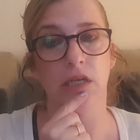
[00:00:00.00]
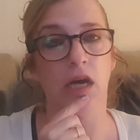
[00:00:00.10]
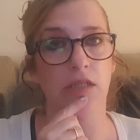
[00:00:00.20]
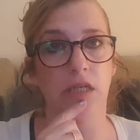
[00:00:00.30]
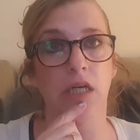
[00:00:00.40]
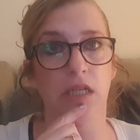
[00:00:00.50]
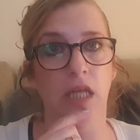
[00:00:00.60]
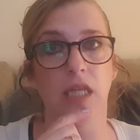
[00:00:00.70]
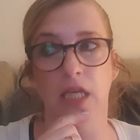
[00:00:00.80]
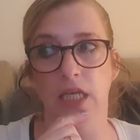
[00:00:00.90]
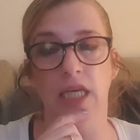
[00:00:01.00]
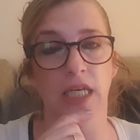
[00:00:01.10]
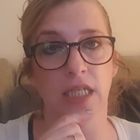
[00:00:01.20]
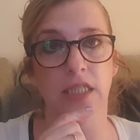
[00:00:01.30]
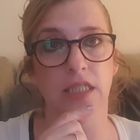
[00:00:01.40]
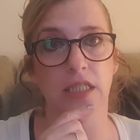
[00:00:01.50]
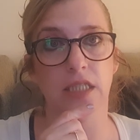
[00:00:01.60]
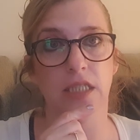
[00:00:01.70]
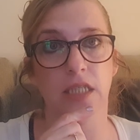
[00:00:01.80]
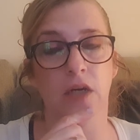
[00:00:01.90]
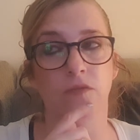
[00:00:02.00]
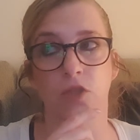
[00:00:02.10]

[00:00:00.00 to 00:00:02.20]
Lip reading: I think it is. I've